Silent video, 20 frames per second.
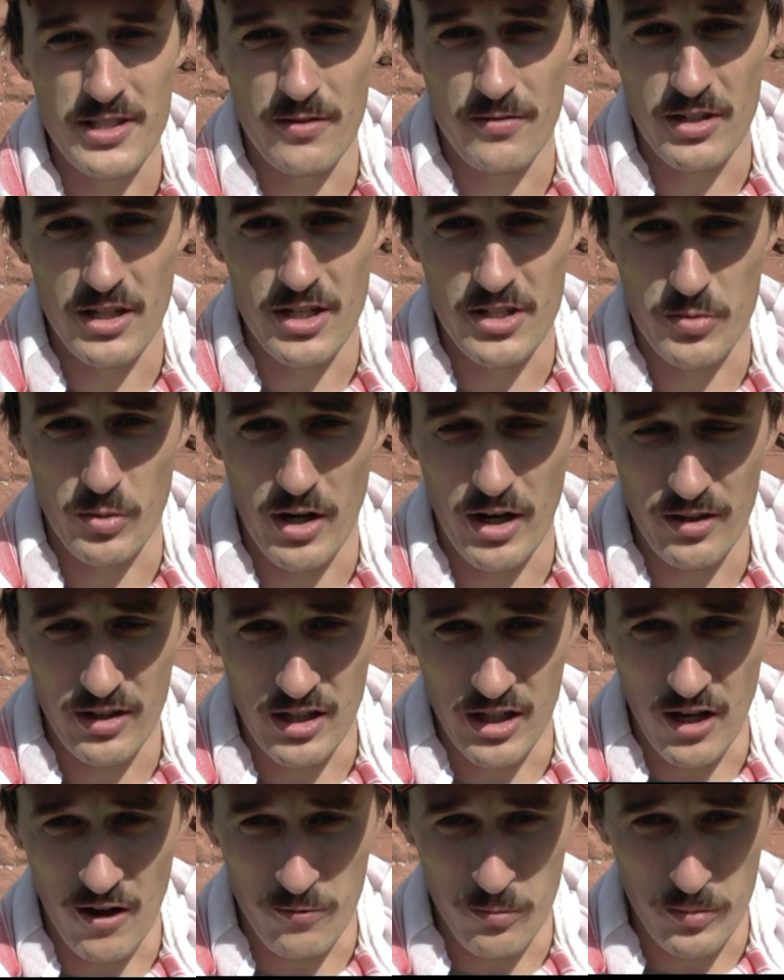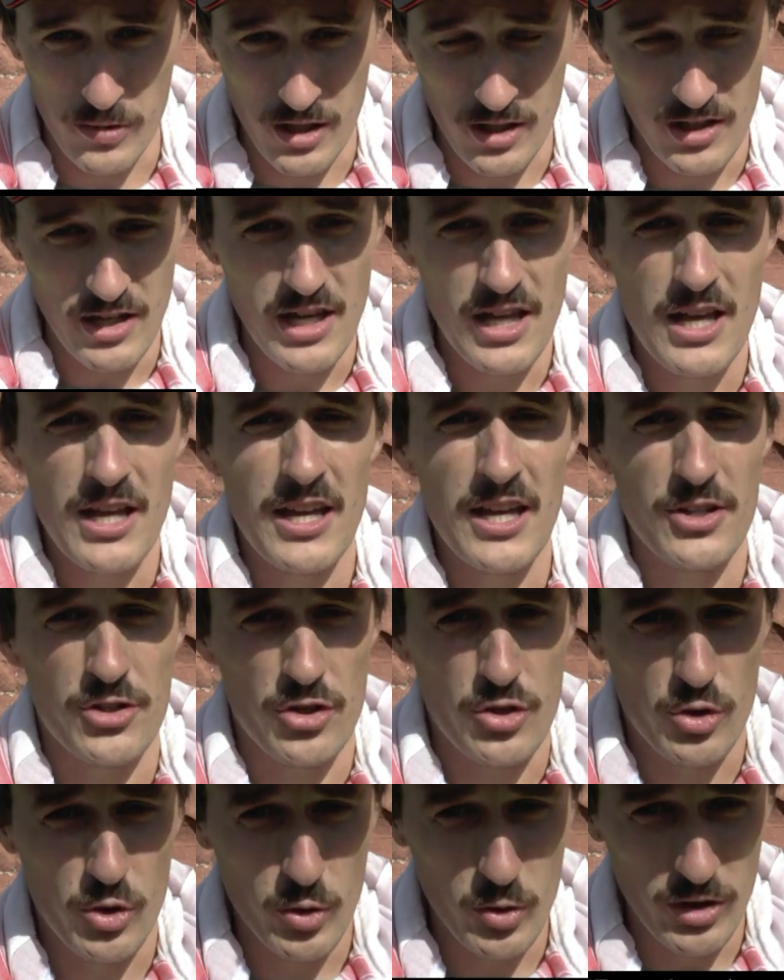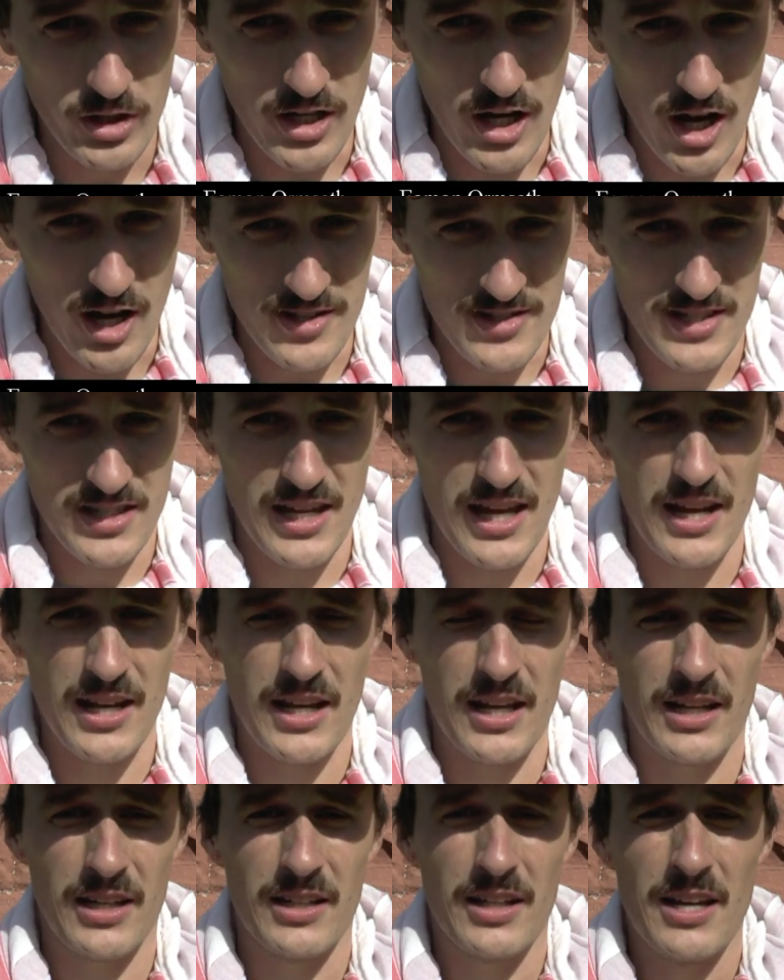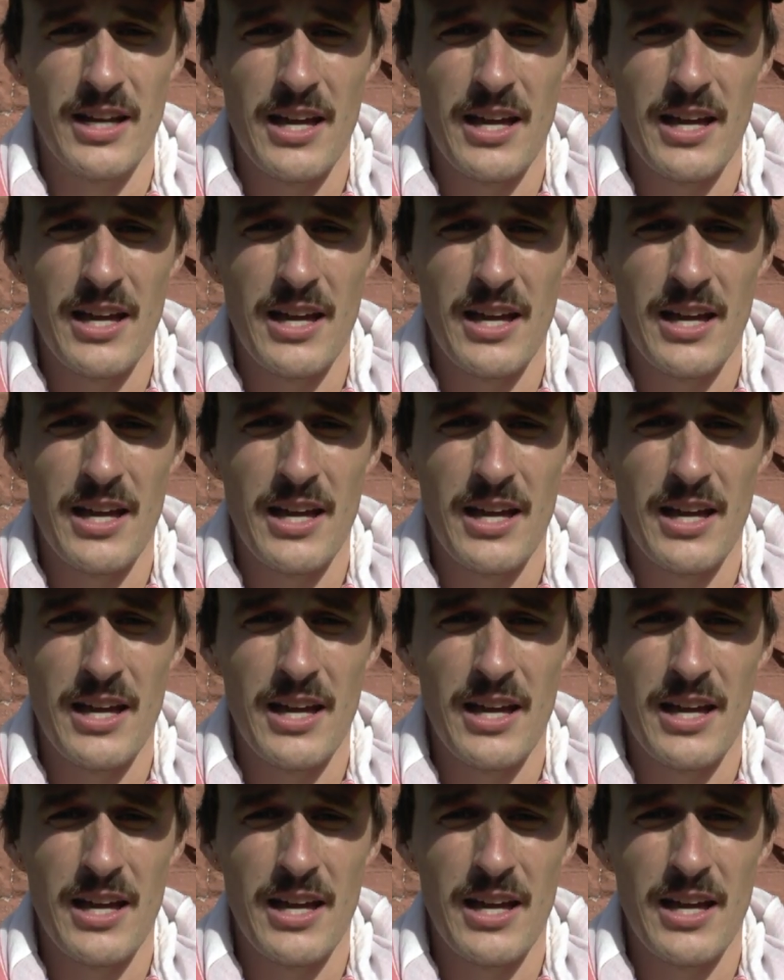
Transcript: of the Israeli government is truly nauseating.